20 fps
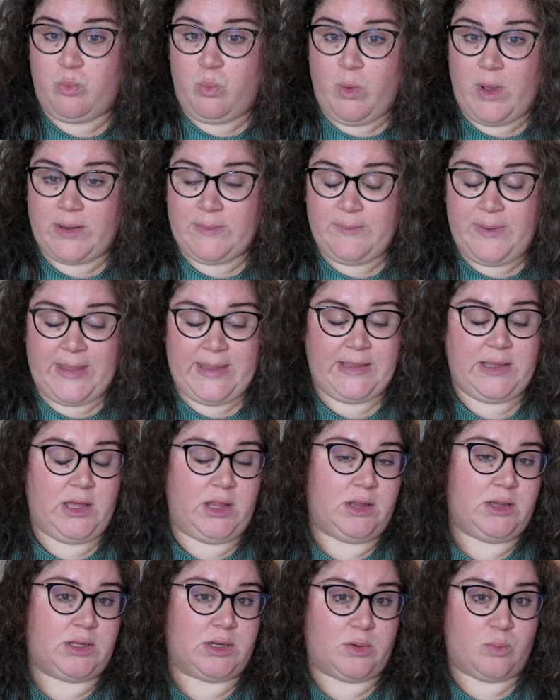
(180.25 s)
one paint
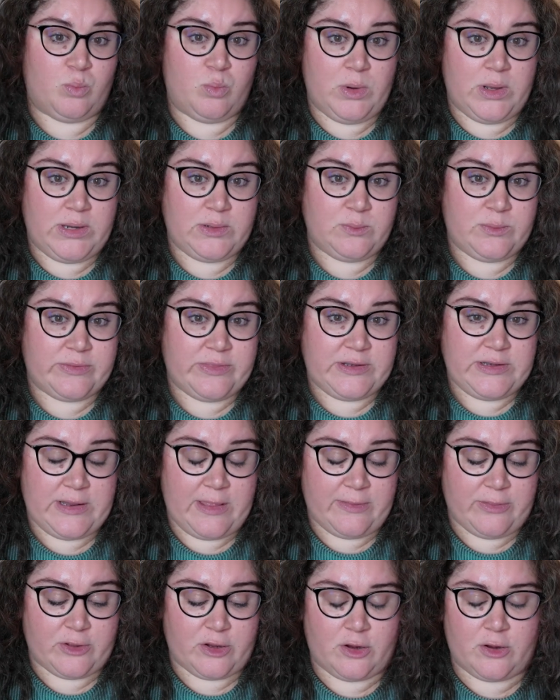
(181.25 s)
color, one with
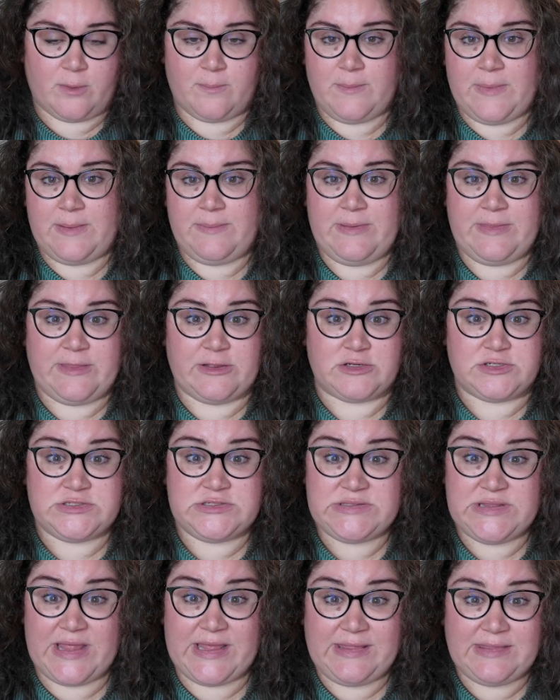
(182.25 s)
another. Maybe they're
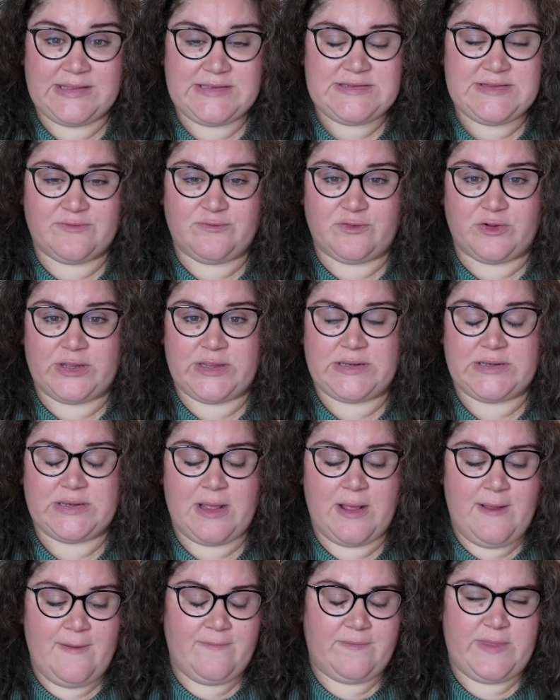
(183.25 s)
slightly different.
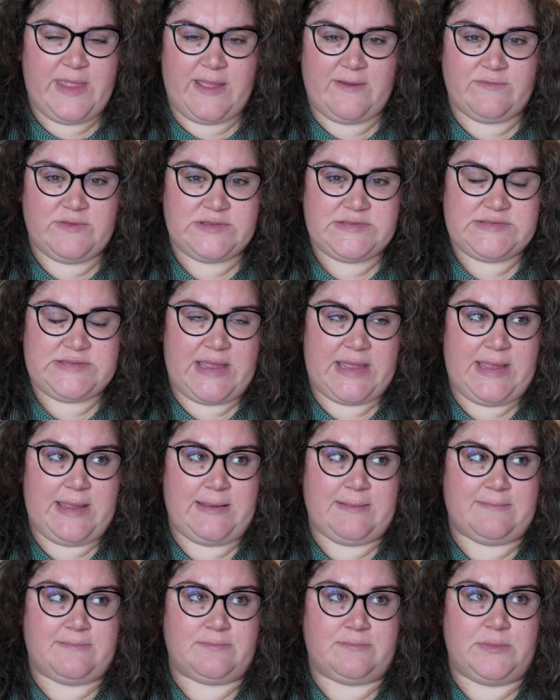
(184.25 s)
They have the
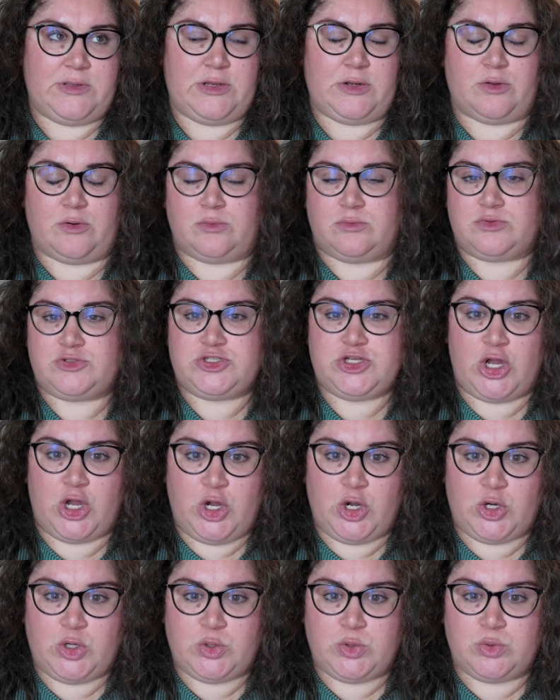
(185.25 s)
same,
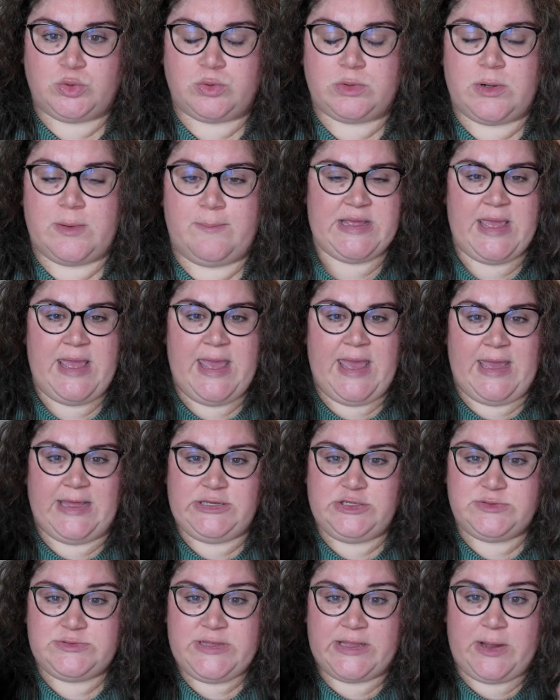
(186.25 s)
tone.
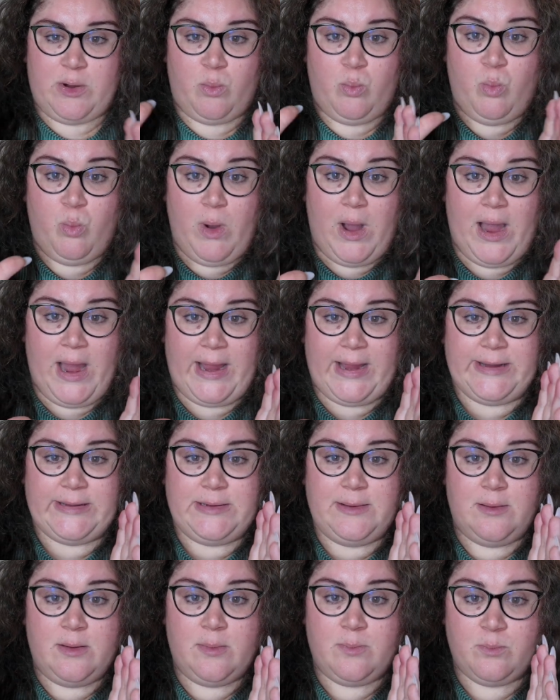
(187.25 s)
And you take a
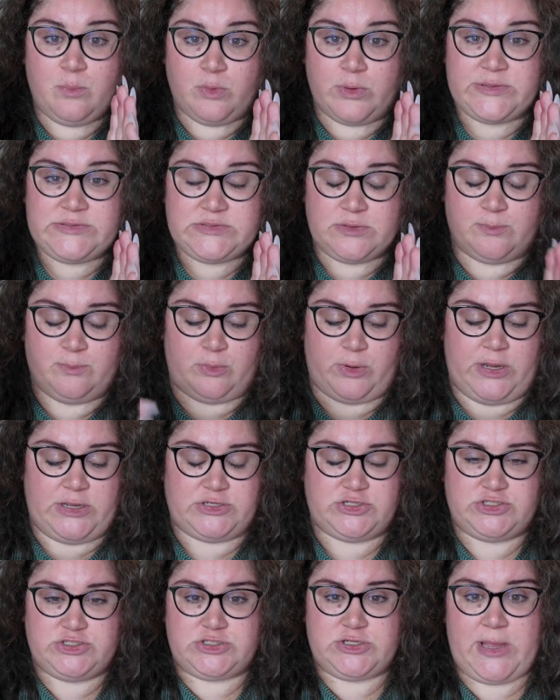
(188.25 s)
wide bristle
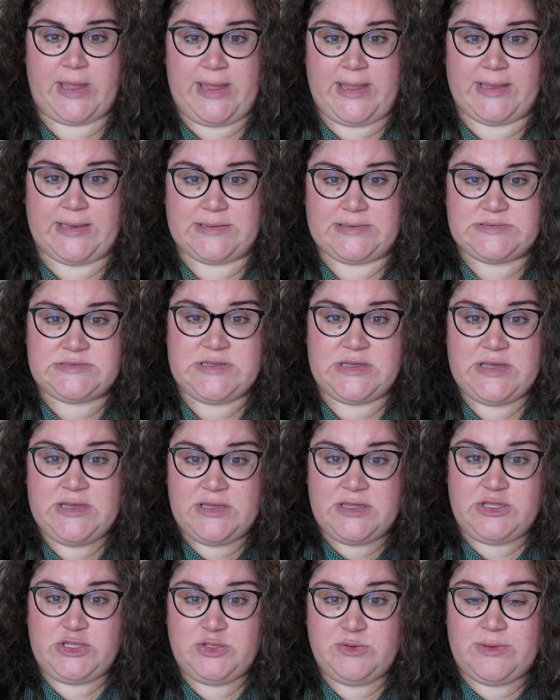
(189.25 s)
brush and
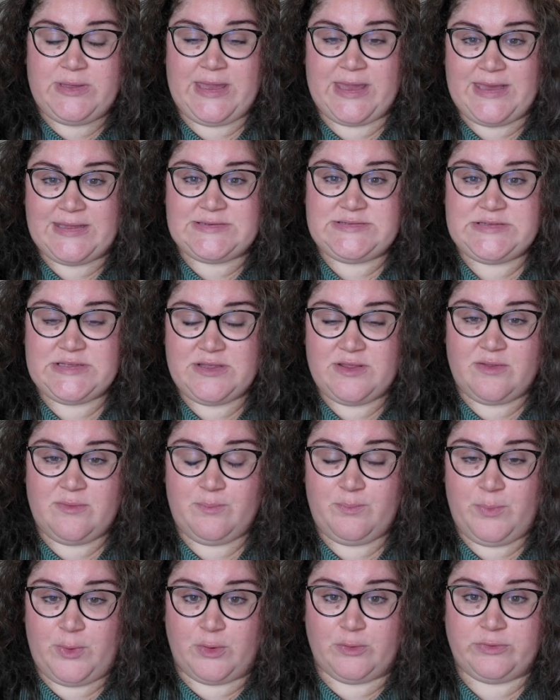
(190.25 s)
you get
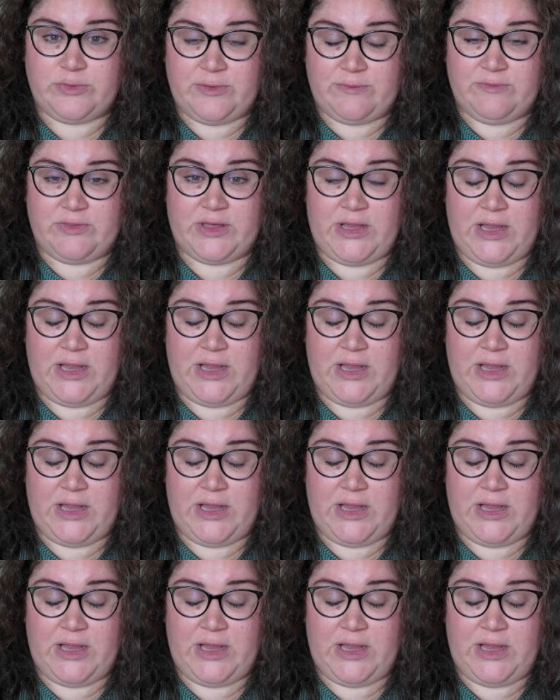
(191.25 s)
both of the